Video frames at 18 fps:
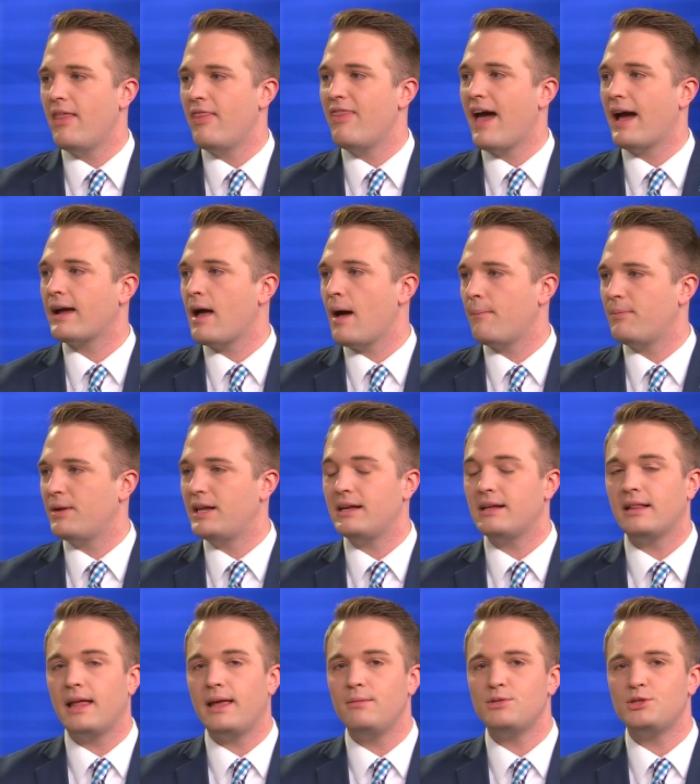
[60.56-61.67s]
that company
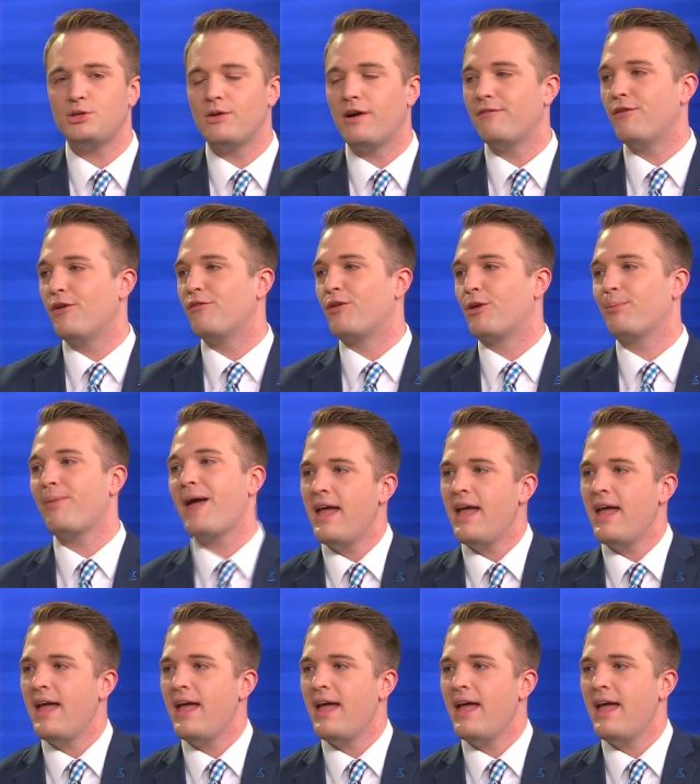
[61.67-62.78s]
claims to or
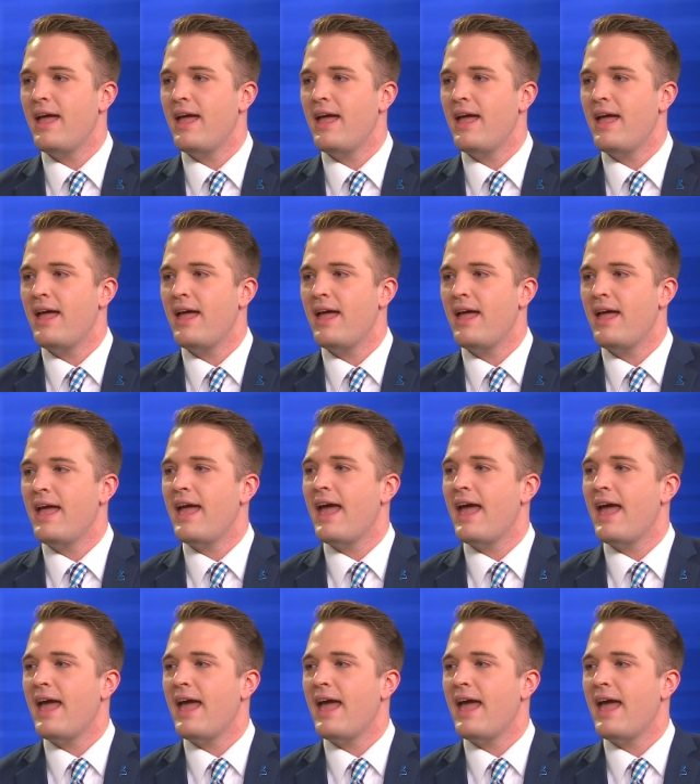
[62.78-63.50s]
paid them,